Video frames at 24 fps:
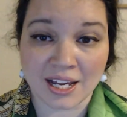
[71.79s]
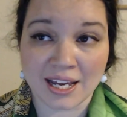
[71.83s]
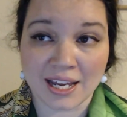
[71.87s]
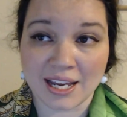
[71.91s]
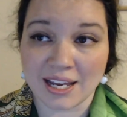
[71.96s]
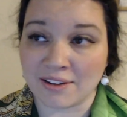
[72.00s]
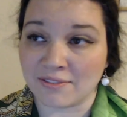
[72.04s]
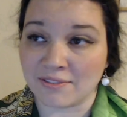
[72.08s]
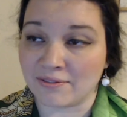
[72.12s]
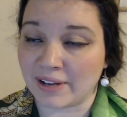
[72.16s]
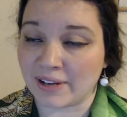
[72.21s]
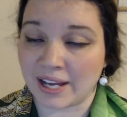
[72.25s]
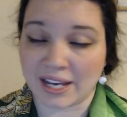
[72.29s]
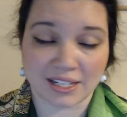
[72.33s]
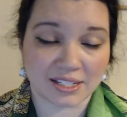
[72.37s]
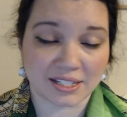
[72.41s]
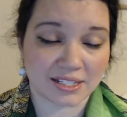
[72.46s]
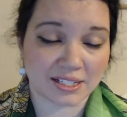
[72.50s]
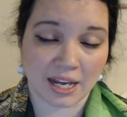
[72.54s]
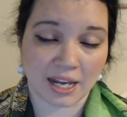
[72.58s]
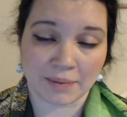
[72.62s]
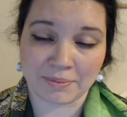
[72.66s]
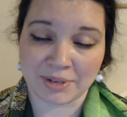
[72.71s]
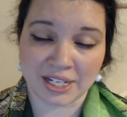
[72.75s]
In fact,
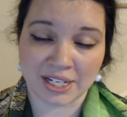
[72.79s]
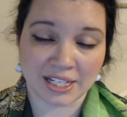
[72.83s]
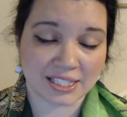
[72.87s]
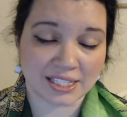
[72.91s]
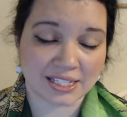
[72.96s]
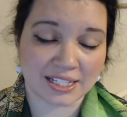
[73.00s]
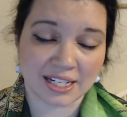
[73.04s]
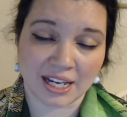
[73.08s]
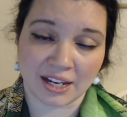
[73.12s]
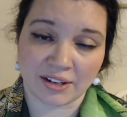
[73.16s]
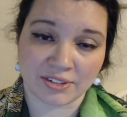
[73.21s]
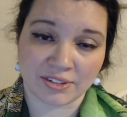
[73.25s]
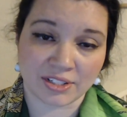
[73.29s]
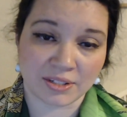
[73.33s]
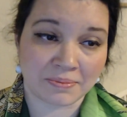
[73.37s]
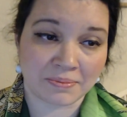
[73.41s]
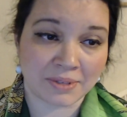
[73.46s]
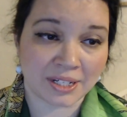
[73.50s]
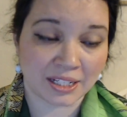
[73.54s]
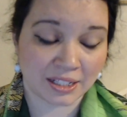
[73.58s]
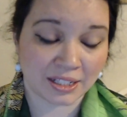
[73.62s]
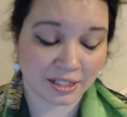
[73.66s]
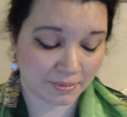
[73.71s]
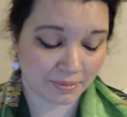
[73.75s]
I mean, it's down to
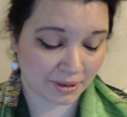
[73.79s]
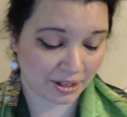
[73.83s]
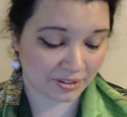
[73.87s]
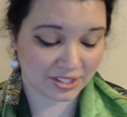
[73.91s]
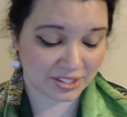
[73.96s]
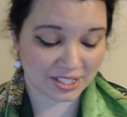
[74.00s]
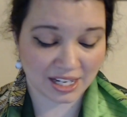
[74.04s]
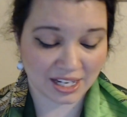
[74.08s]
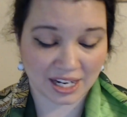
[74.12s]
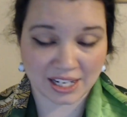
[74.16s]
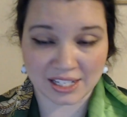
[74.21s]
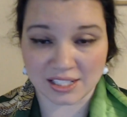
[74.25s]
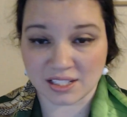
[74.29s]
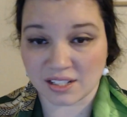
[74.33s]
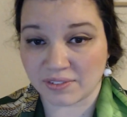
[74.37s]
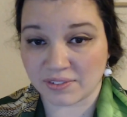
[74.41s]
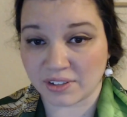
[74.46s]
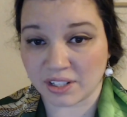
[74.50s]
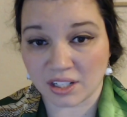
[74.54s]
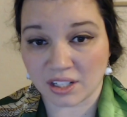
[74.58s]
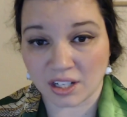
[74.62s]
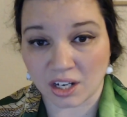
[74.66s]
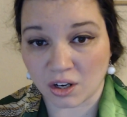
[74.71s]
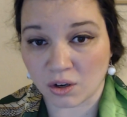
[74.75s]
being about the size of
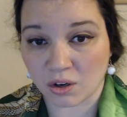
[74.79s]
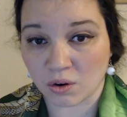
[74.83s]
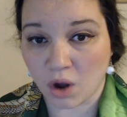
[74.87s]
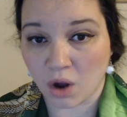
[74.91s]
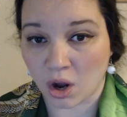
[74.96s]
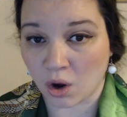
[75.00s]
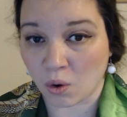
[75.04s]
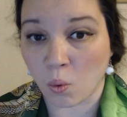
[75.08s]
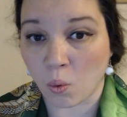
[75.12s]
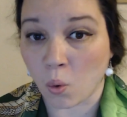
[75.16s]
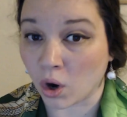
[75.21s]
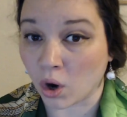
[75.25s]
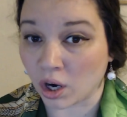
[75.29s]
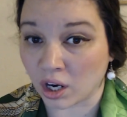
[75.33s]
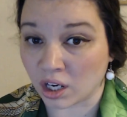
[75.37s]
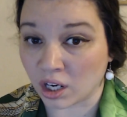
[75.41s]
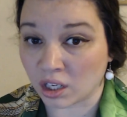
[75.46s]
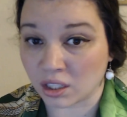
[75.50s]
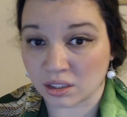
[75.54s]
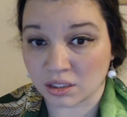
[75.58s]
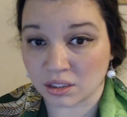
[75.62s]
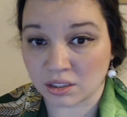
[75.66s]
a quarter,